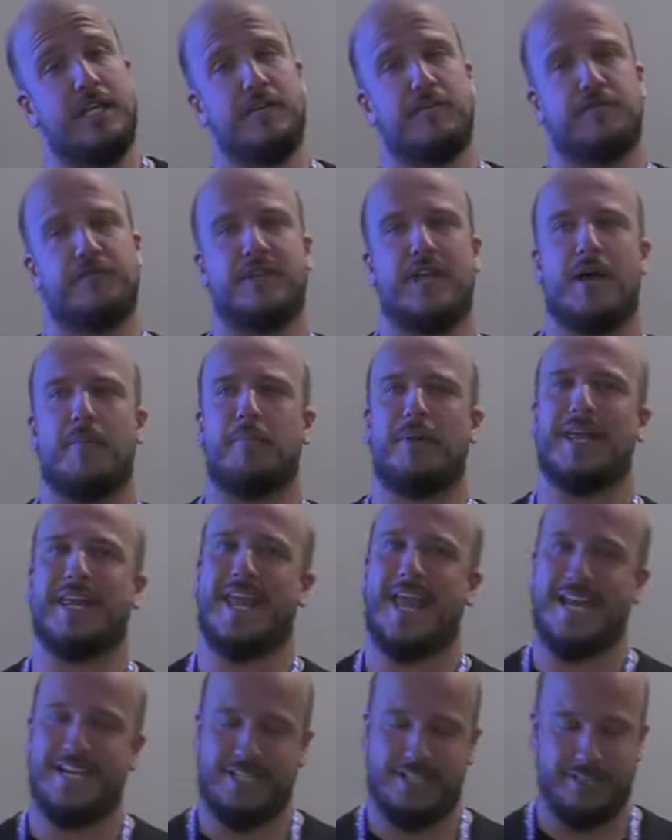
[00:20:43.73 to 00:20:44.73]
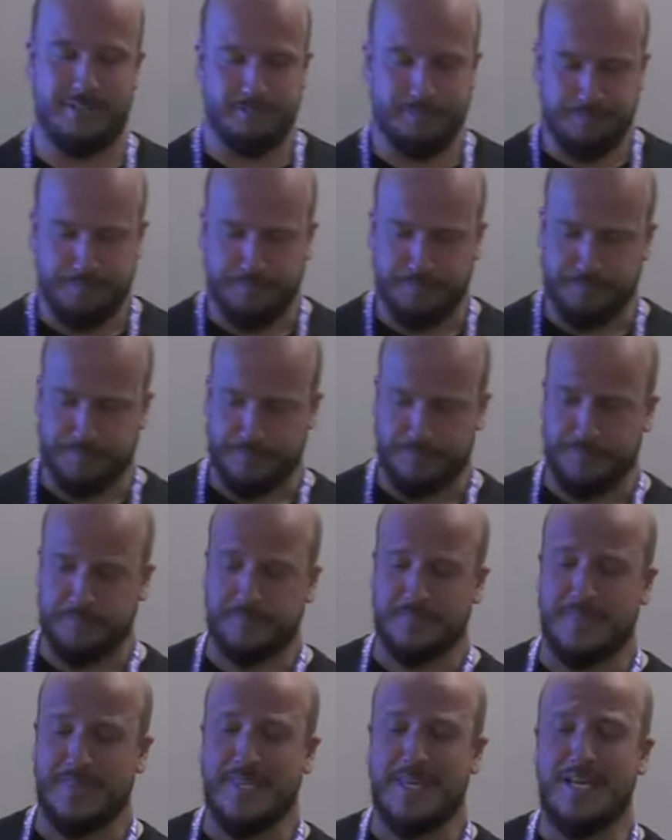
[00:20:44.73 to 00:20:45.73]
if the application
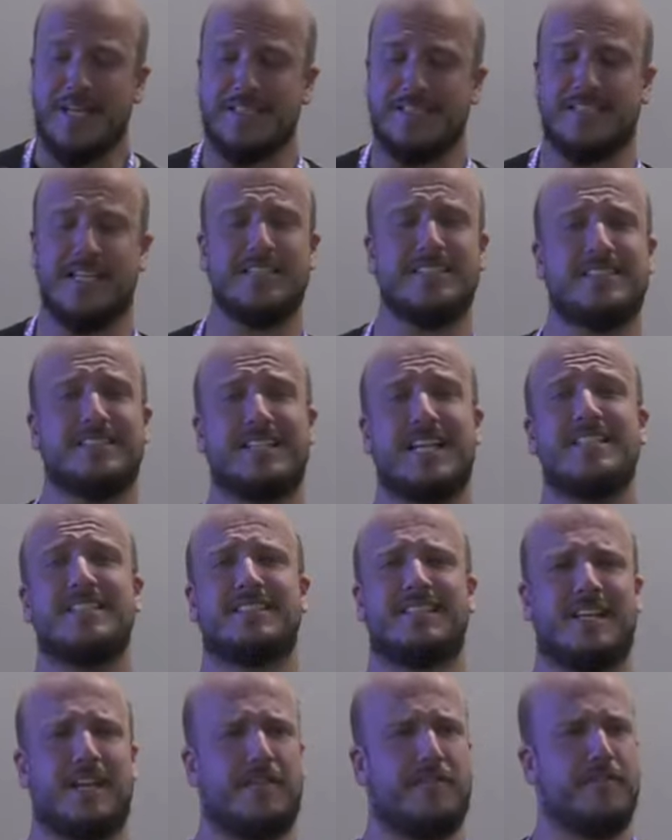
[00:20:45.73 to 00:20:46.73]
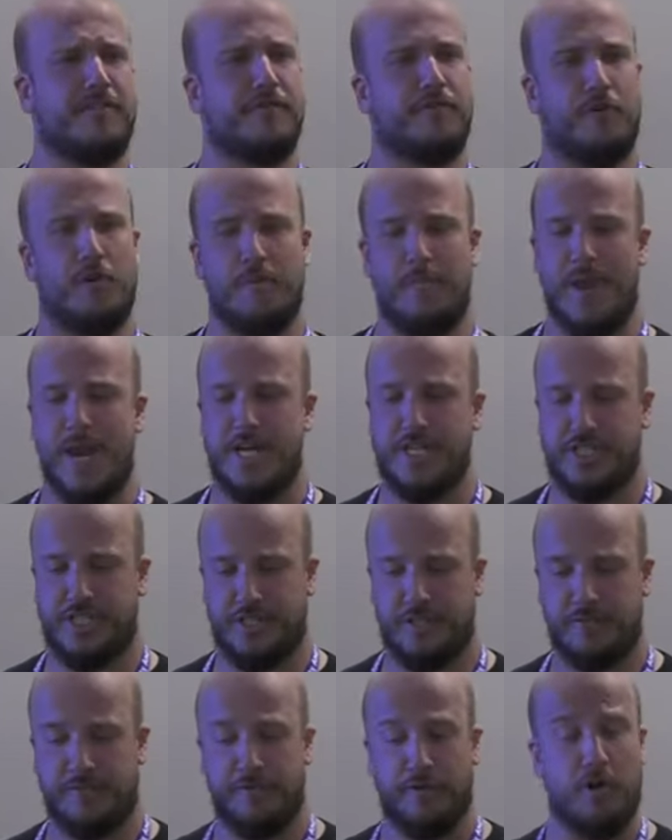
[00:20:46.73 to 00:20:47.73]
sends sensitive
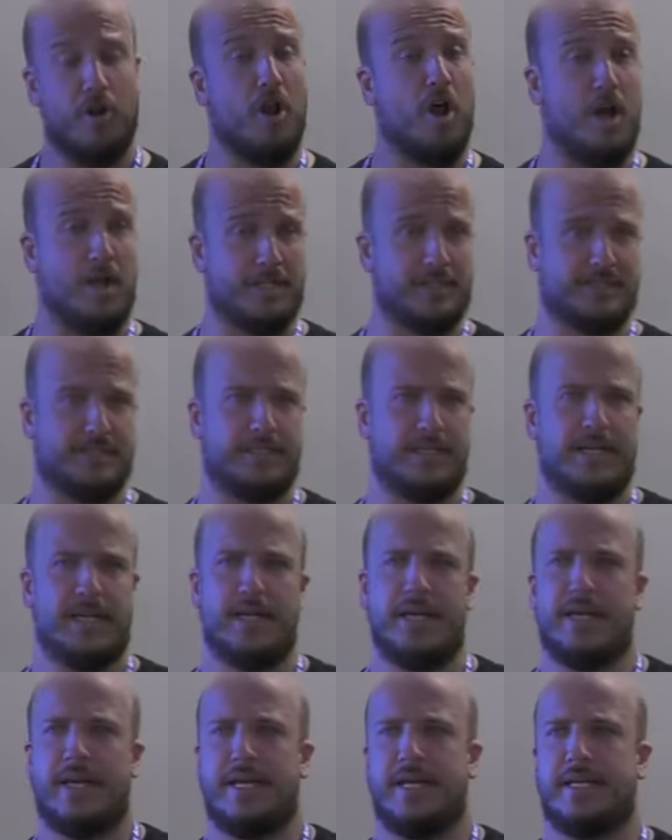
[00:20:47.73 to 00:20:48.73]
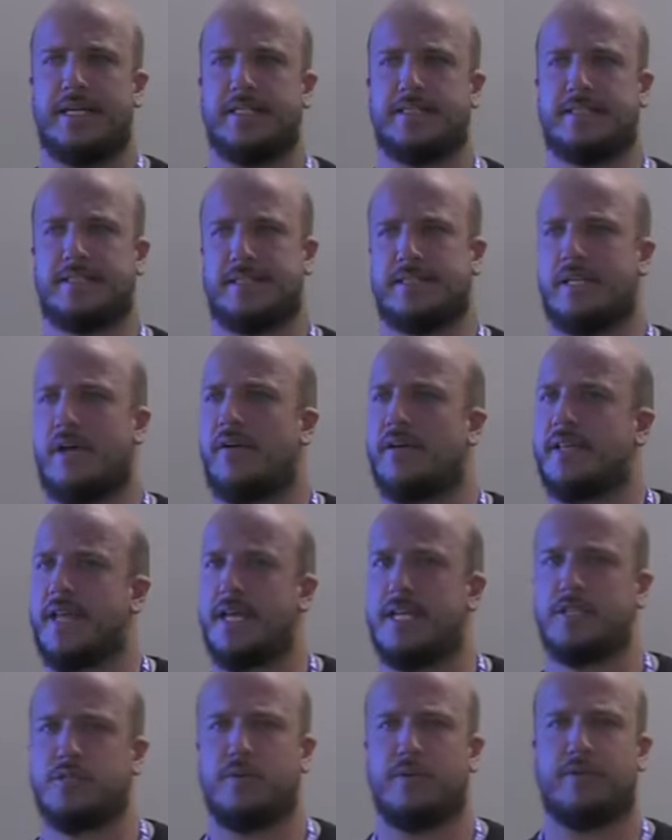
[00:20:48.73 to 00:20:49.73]
information for logs. It's
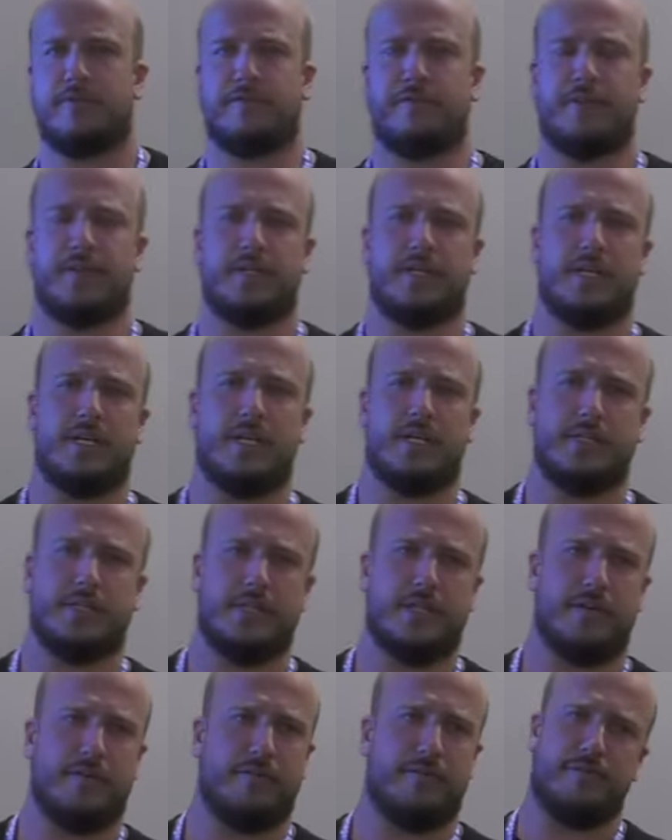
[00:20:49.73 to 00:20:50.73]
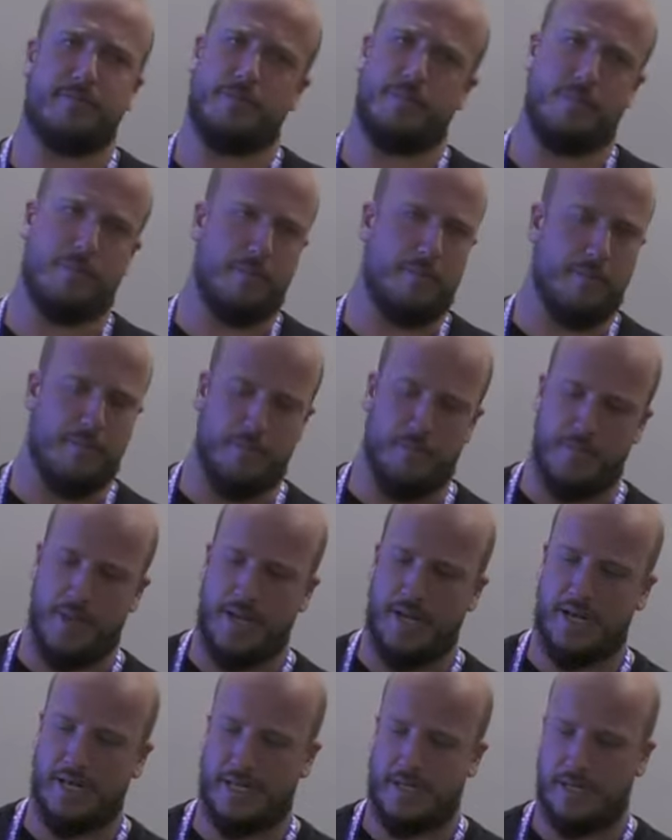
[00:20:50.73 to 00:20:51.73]
nowadays with the, the
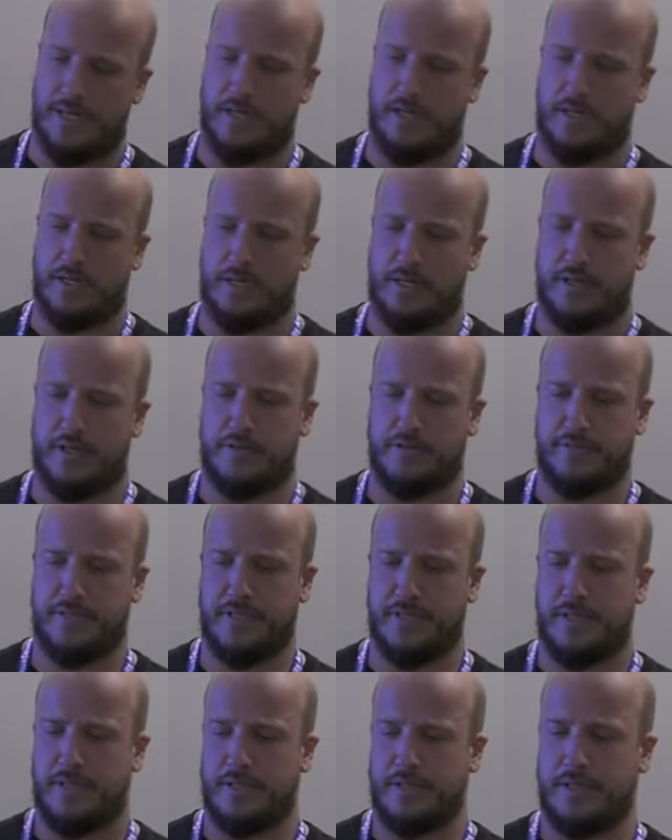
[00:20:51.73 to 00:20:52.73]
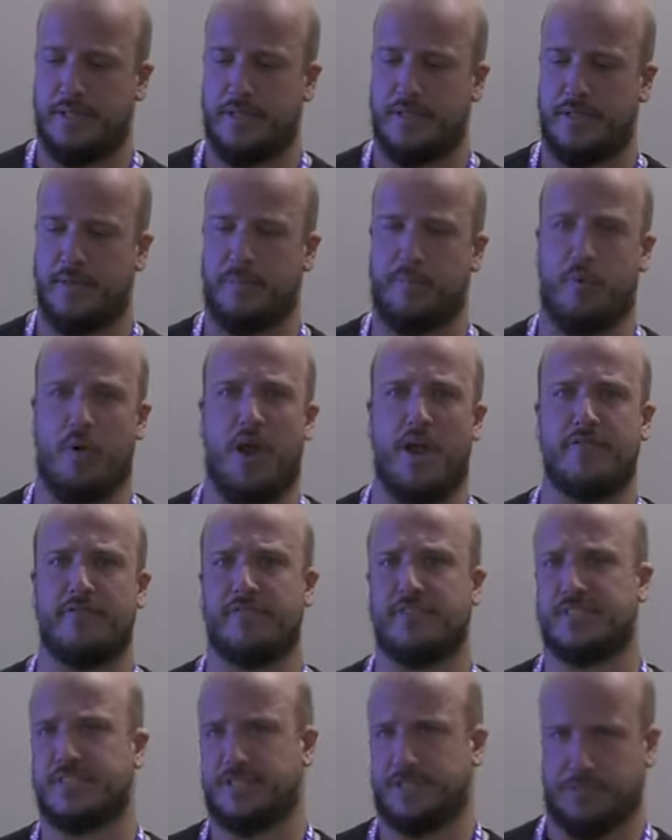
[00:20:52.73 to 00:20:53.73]
mainly uh, of the, the, the
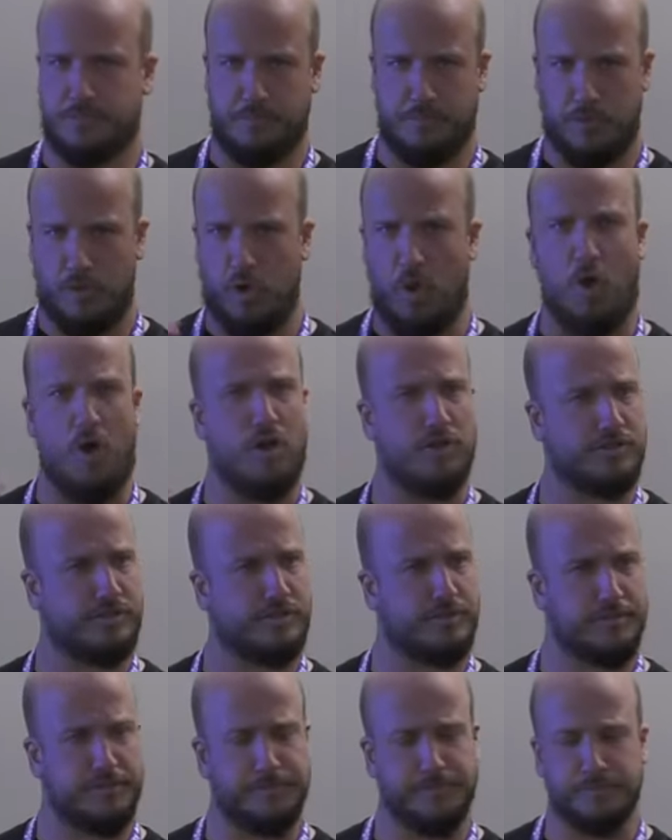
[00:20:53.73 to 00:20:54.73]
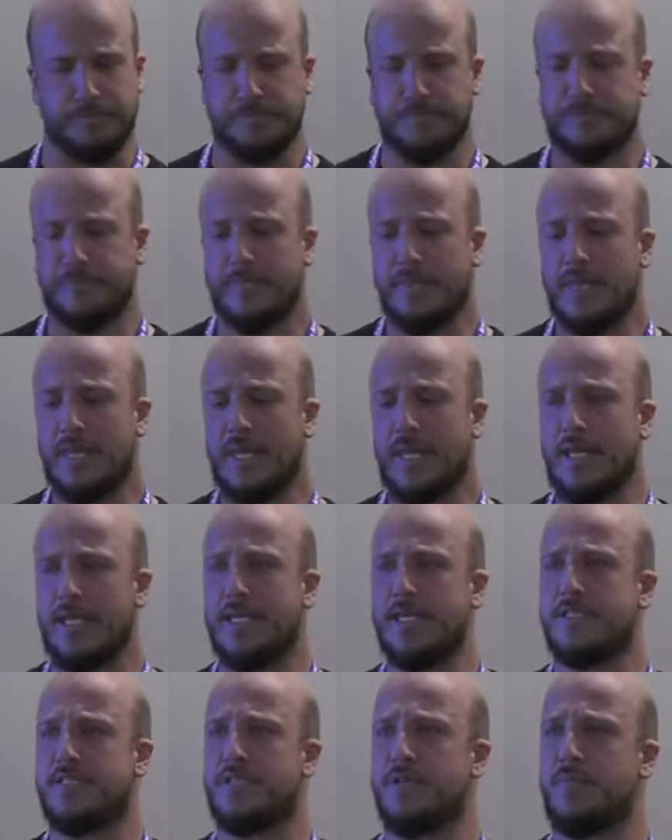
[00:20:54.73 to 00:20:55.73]
privacy laws,
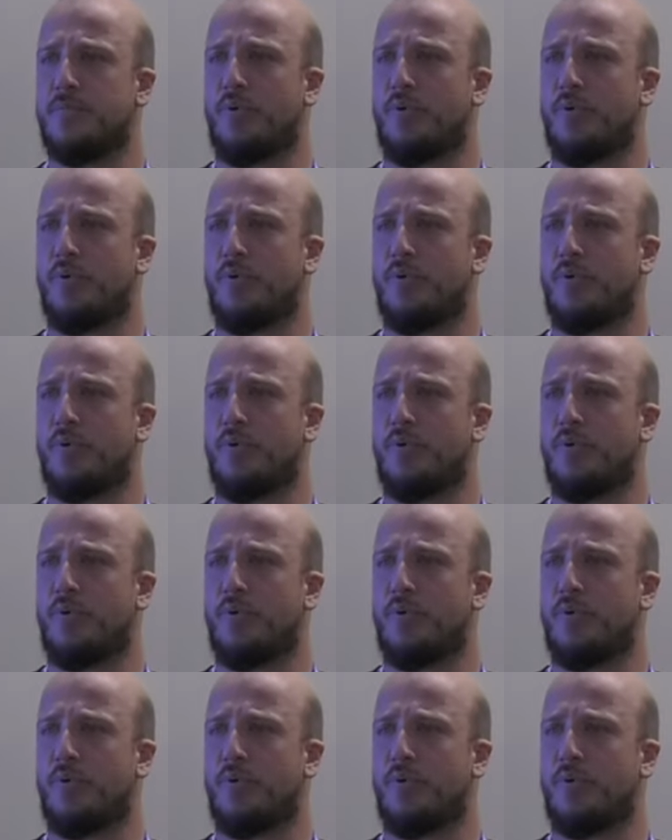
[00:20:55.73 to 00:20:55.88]
it's